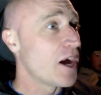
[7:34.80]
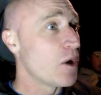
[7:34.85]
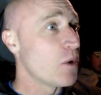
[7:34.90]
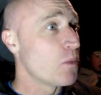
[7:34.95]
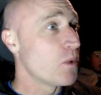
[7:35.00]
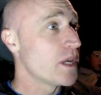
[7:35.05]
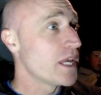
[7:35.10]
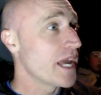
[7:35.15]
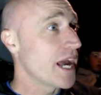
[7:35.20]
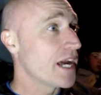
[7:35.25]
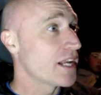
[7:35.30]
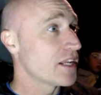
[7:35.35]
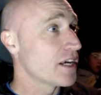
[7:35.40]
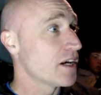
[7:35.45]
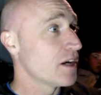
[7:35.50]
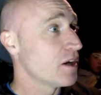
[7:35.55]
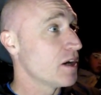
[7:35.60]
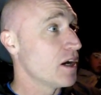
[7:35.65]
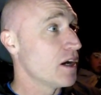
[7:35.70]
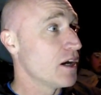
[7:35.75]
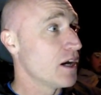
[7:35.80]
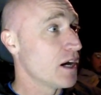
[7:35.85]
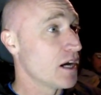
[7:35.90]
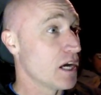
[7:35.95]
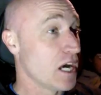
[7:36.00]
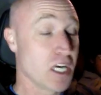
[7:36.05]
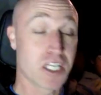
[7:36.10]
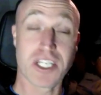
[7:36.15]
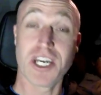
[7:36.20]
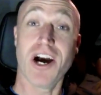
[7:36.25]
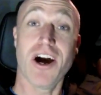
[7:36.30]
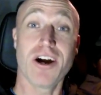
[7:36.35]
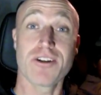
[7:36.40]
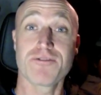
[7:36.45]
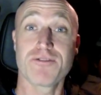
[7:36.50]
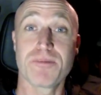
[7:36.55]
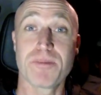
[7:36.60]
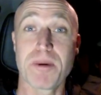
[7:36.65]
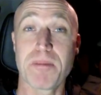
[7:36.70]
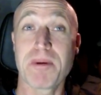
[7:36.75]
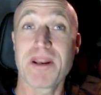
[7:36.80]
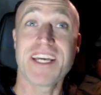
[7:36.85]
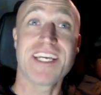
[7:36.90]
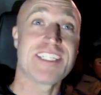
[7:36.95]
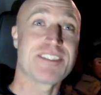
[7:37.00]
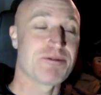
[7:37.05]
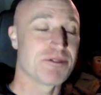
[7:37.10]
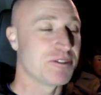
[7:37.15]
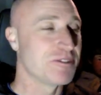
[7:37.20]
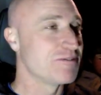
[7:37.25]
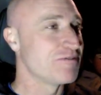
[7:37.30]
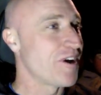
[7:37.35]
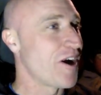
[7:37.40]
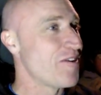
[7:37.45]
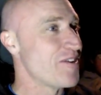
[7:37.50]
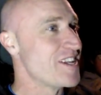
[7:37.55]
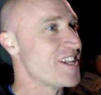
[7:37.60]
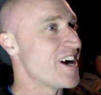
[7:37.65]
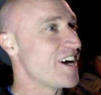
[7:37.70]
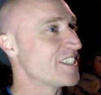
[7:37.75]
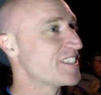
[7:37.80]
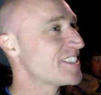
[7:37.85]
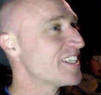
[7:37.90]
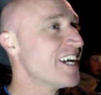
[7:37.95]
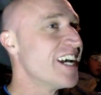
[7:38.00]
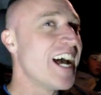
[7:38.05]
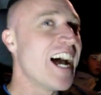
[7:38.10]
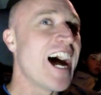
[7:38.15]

We had a guard from the police, which was very nice.